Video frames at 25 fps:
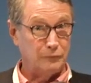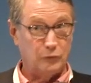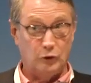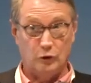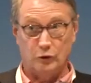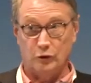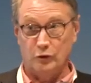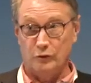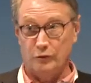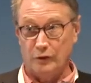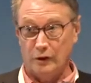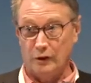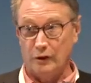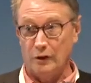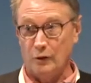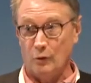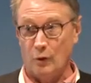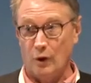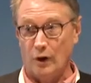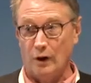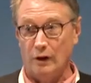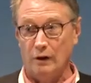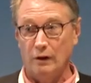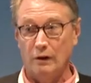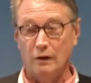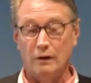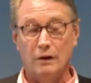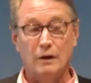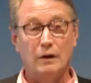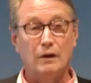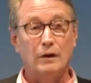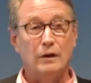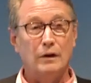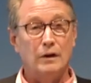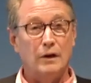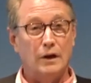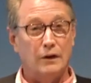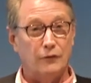You'll do very well.
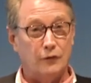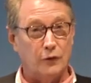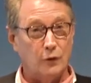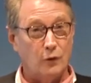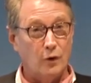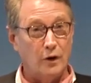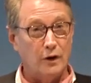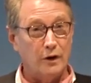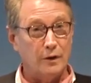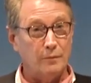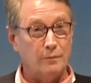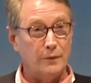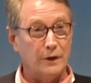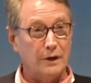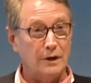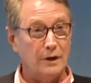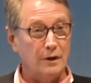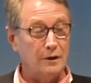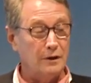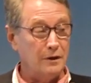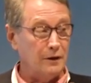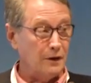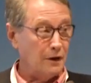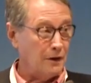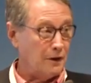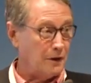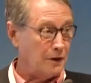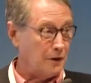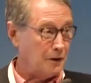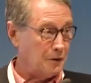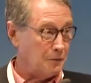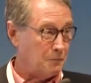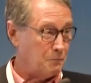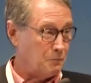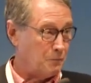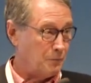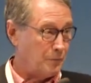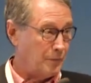If you want to be
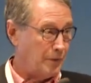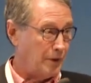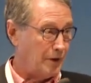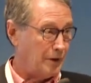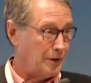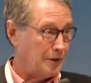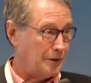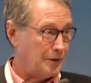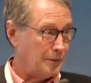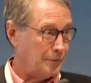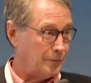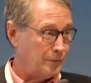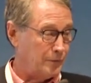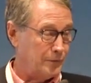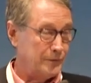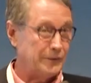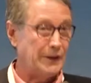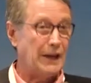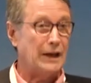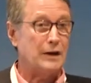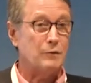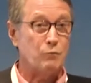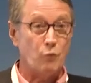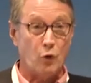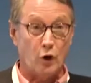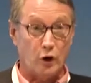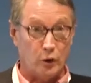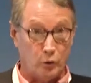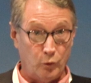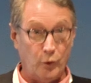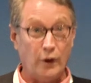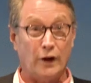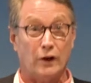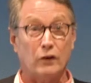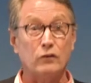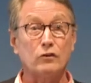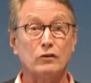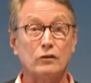take more
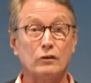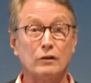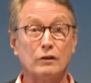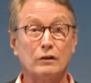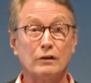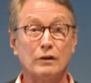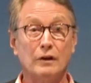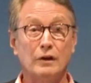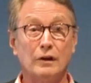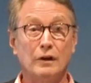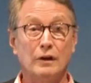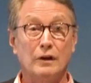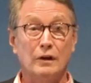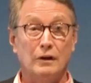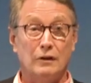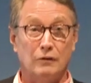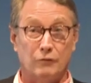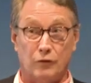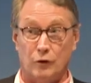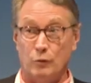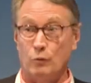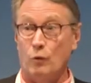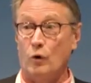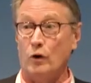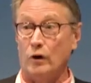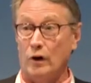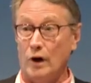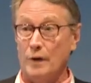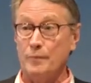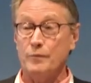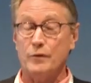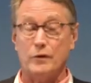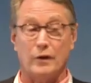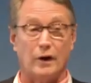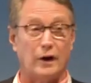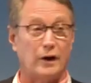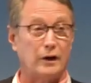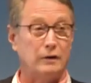risk for more
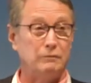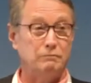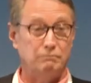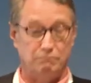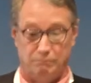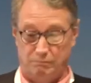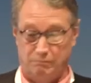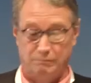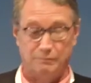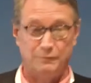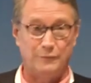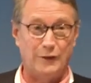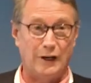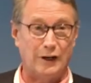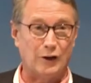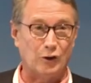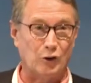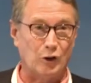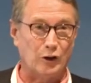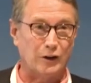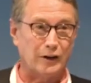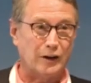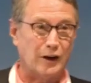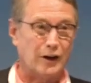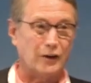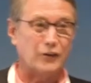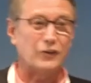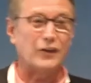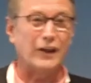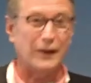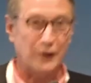upside, take a look at us.